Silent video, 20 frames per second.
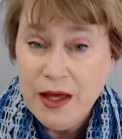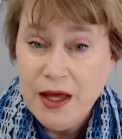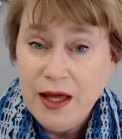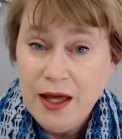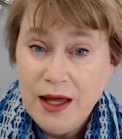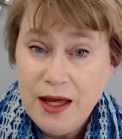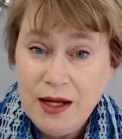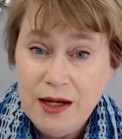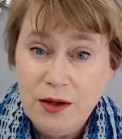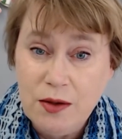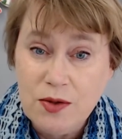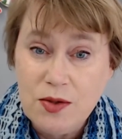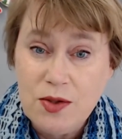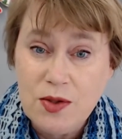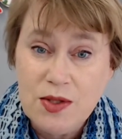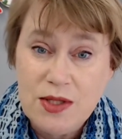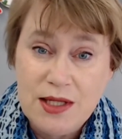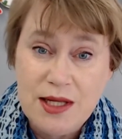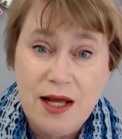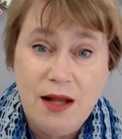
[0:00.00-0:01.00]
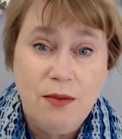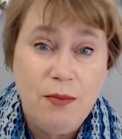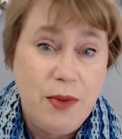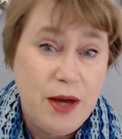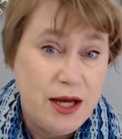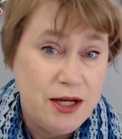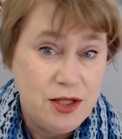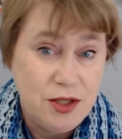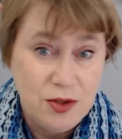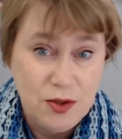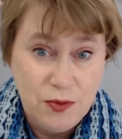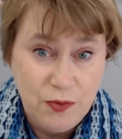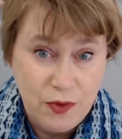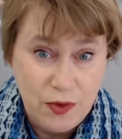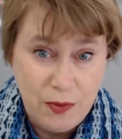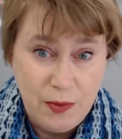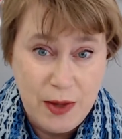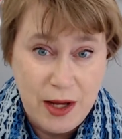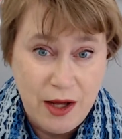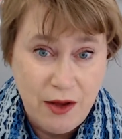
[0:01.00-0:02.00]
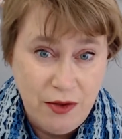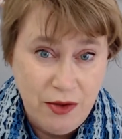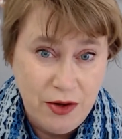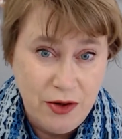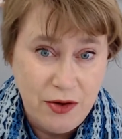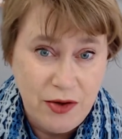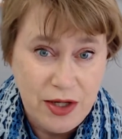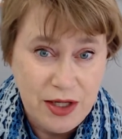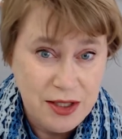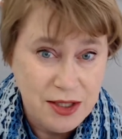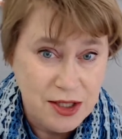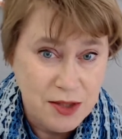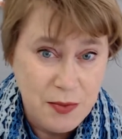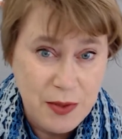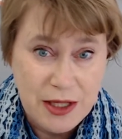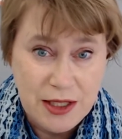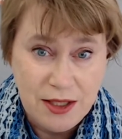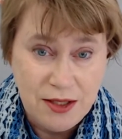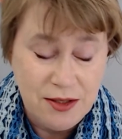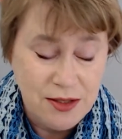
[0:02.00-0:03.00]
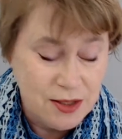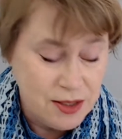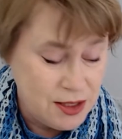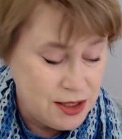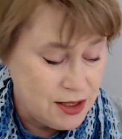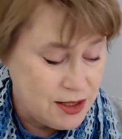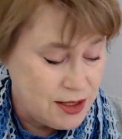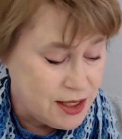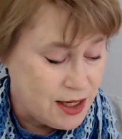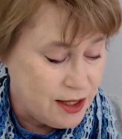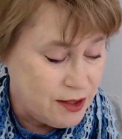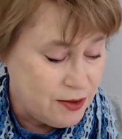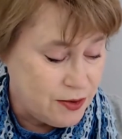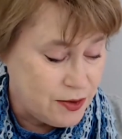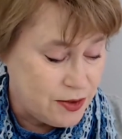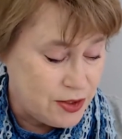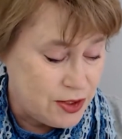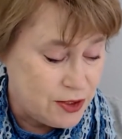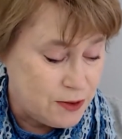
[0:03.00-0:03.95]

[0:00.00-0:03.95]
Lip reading: And I also sell patterns from other independent designers.